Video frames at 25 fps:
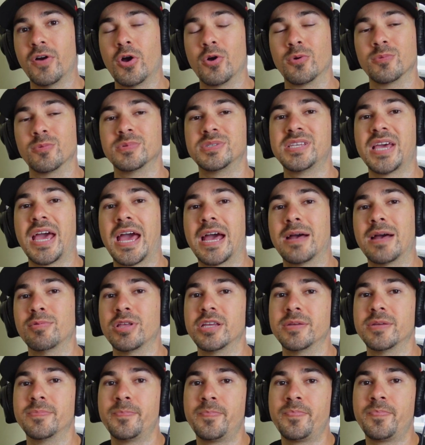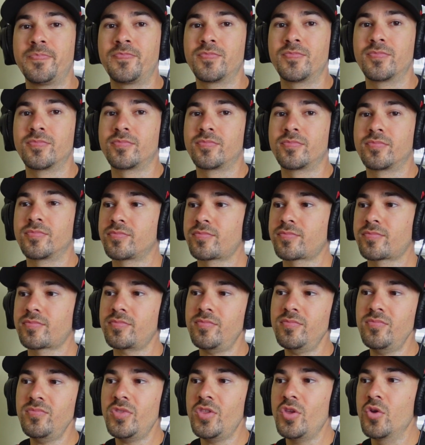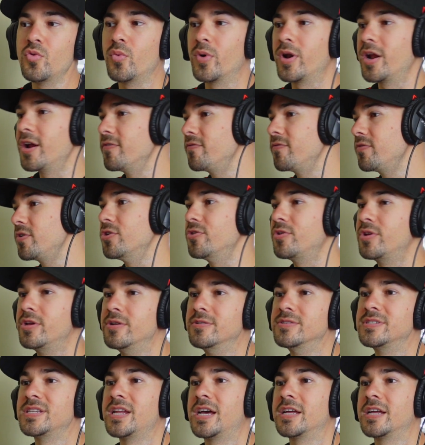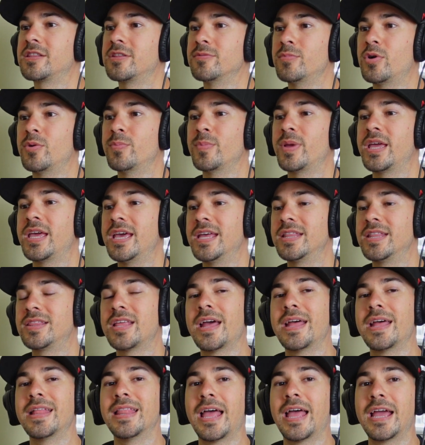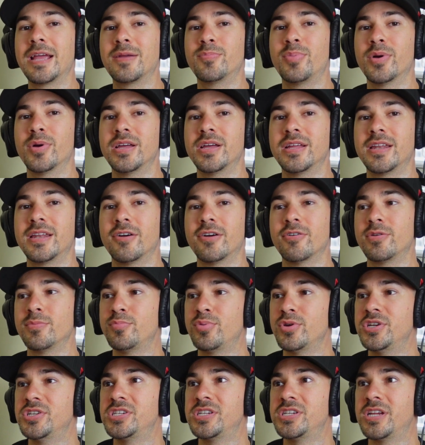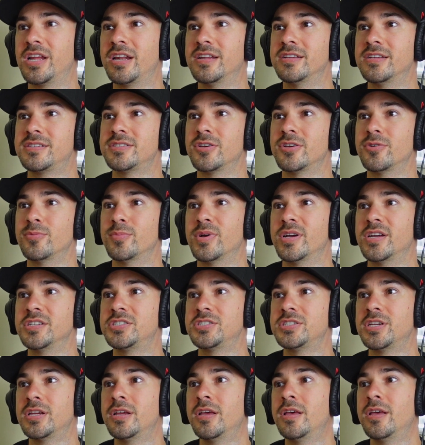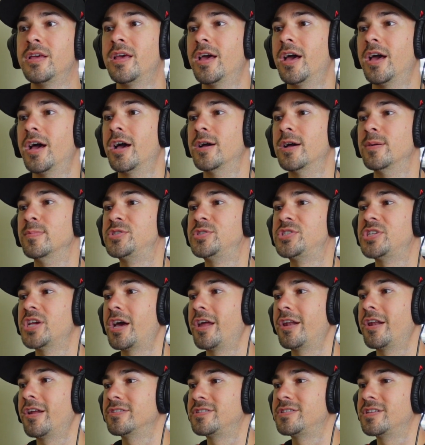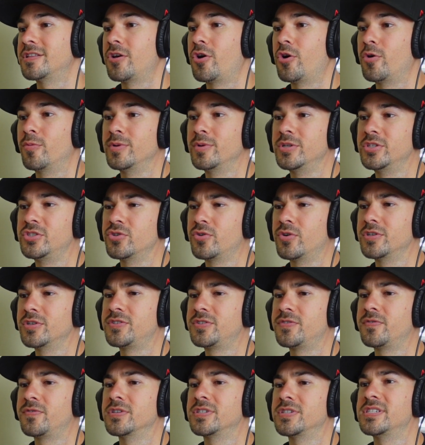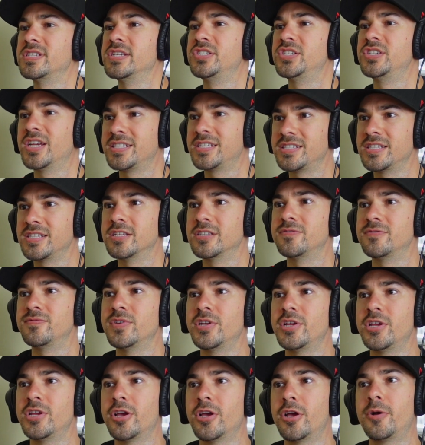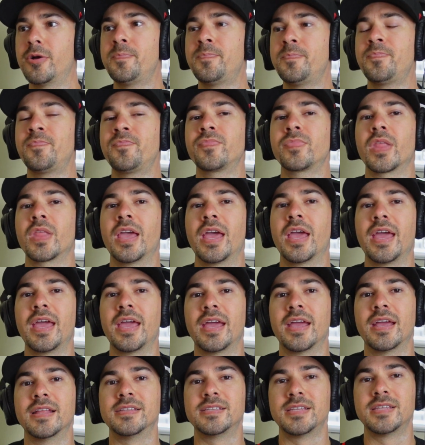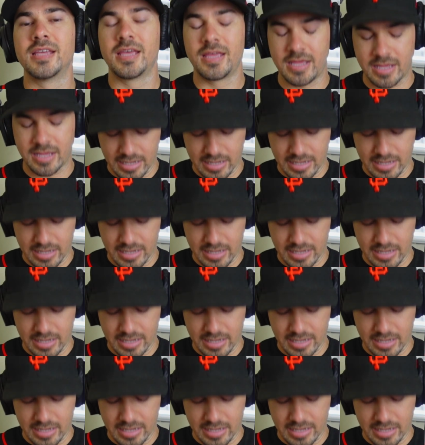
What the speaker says: phone, tablet, whatever you're using at the moment. Hit that like button. I would appreciate it so much. Shout out to the homie George for suggesting this video. And